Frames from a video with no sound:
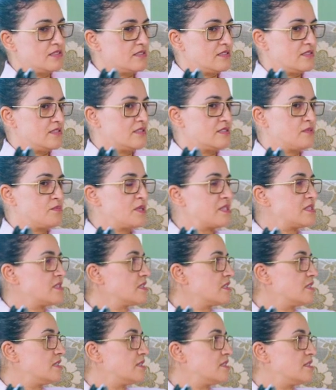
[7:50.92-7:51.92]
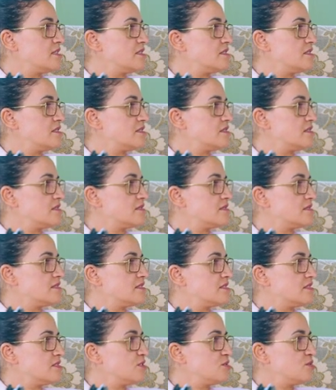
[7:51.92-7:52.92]
it's basically
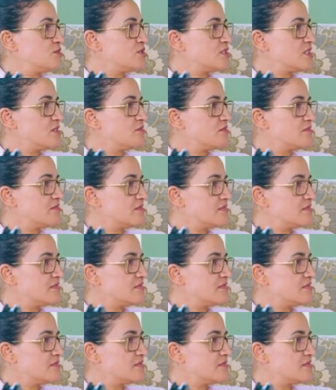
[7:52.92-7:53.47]
a new gym.